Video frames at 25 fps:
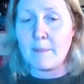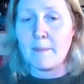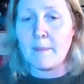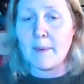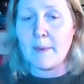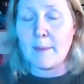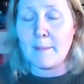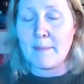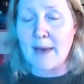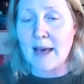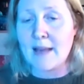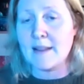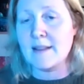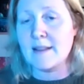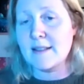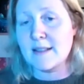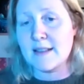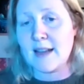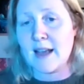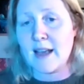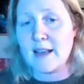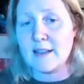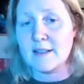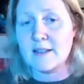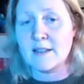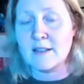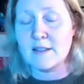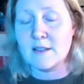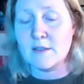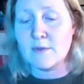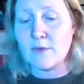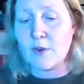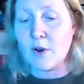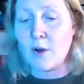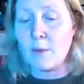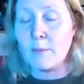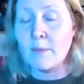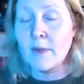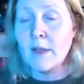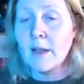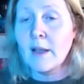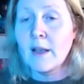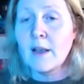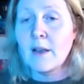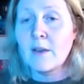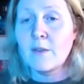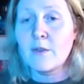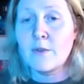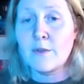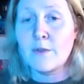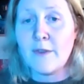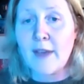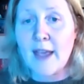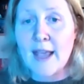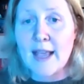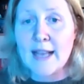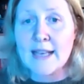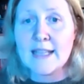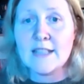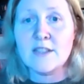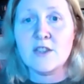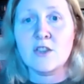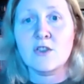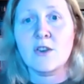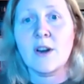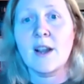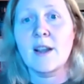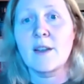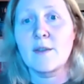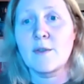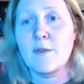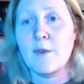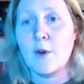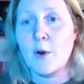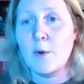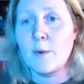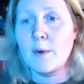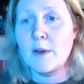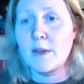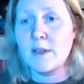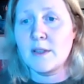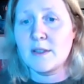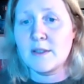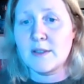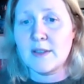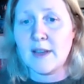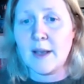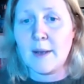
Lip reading: maths tests, from fairly straightforward